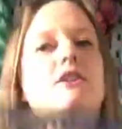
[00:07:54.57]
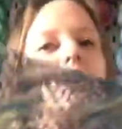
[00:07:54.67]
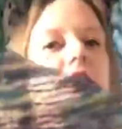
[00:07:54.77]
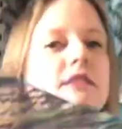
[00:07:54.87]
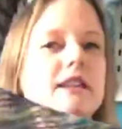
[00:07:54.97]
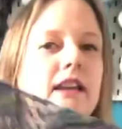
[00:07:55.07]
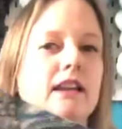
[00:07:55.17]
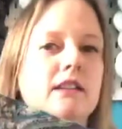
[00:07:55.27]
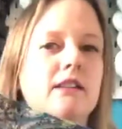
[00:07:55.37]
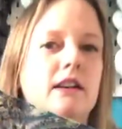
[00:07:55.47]
you can see
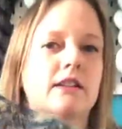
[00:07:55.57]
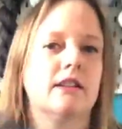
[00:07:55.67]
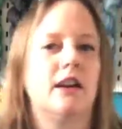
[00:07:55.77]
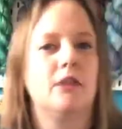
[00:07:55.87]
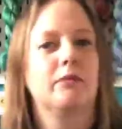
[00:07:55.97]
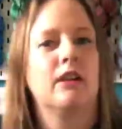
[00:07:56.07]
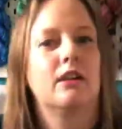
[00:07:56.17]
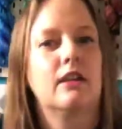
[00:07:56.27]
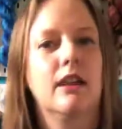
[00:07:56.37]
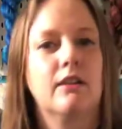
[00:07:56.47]
it does. The only
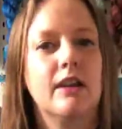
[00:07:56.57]
thing